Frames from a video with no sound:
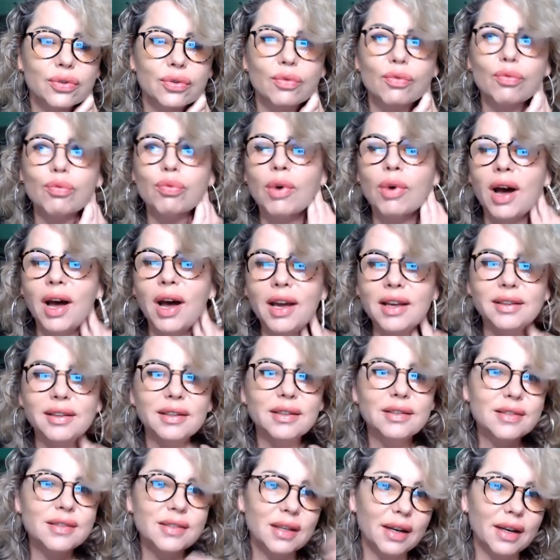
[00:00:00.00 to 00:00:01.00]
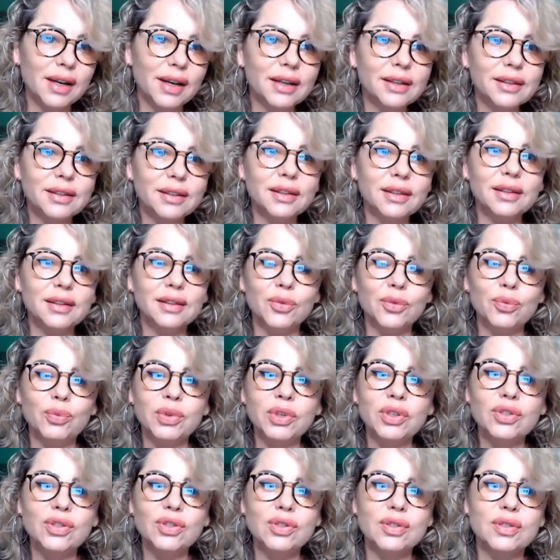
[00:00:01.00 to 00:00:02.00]
Why they selecting the
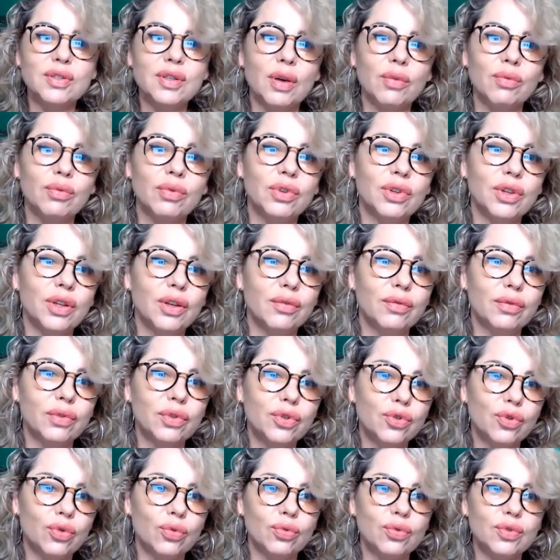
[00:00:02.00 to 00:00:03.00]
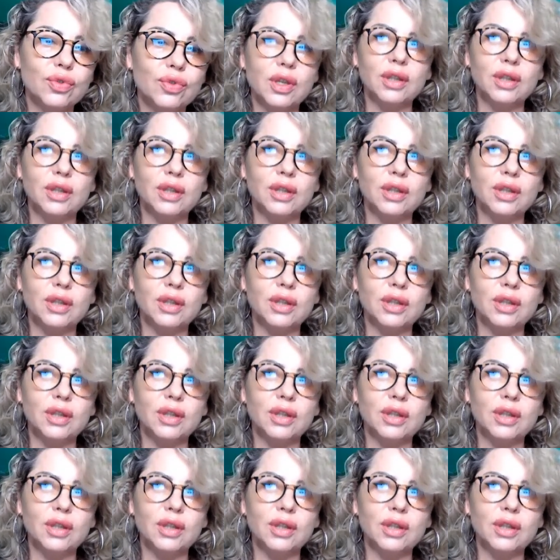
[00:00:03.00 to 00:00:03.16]
pictures I would never choose?